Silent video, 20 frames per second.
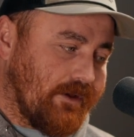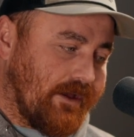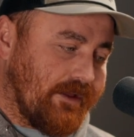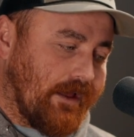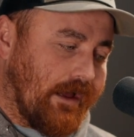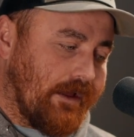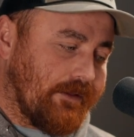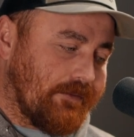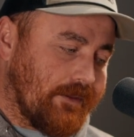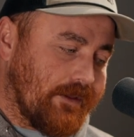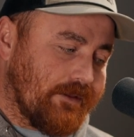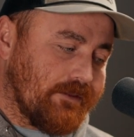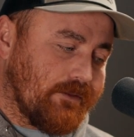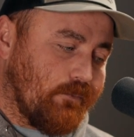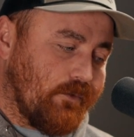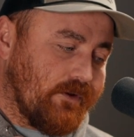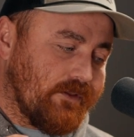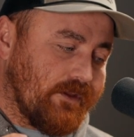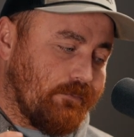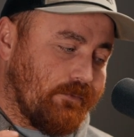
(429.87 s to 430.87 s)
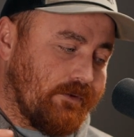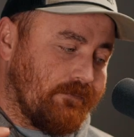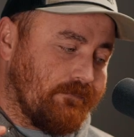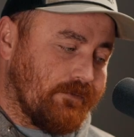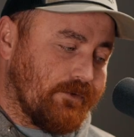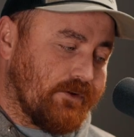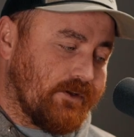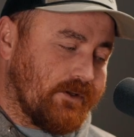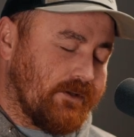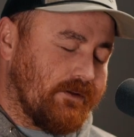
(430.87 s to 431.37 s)
I, I think the one that we
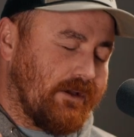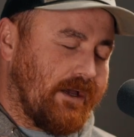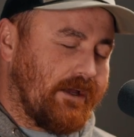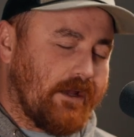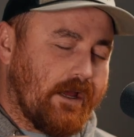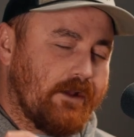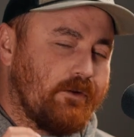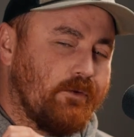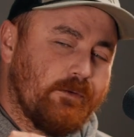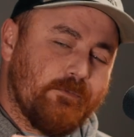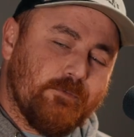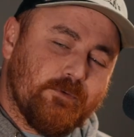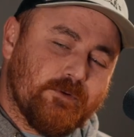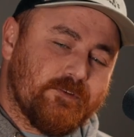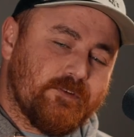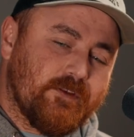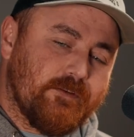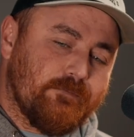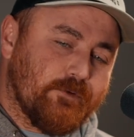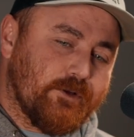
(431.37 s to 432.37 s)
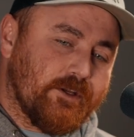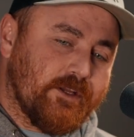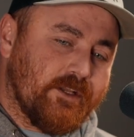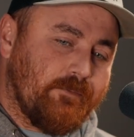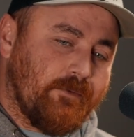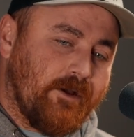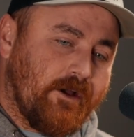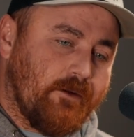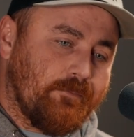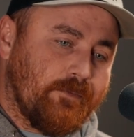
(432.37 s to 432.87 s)
for I, I, don't even want to say forget
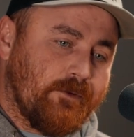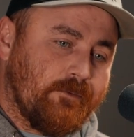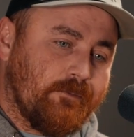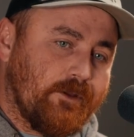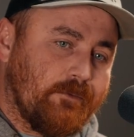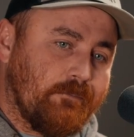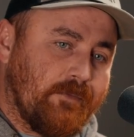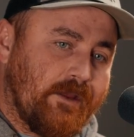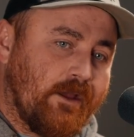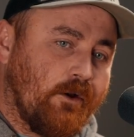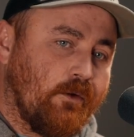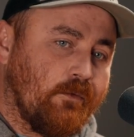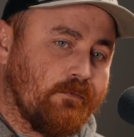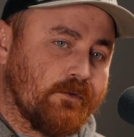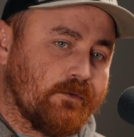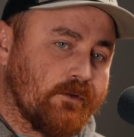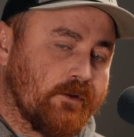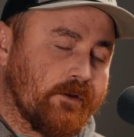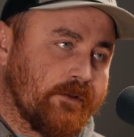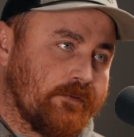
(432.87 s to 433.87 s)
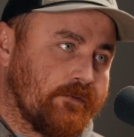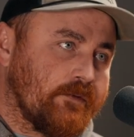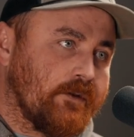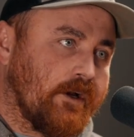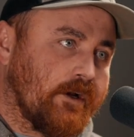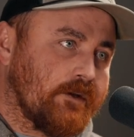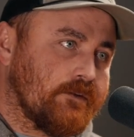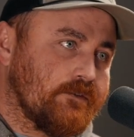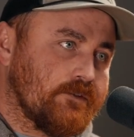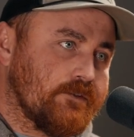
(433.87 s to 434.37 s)
about, but we may overlook is the
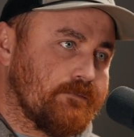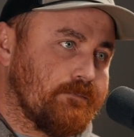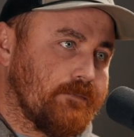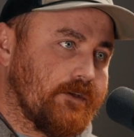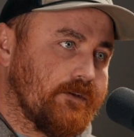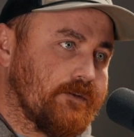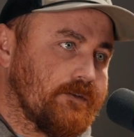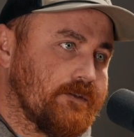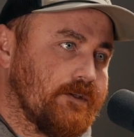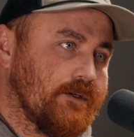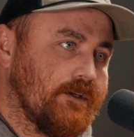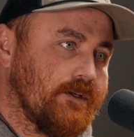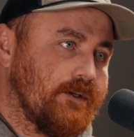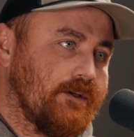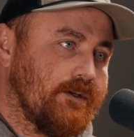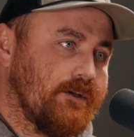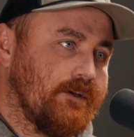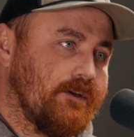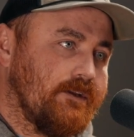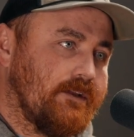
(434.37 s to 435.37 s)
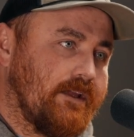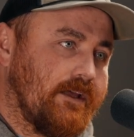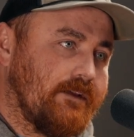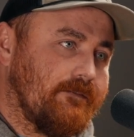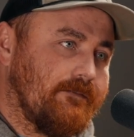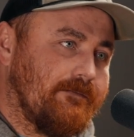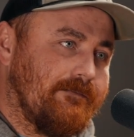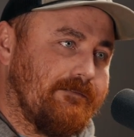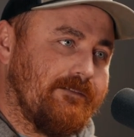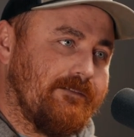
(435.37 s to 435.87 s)
oxygen piece. Ooh, it's that, critical.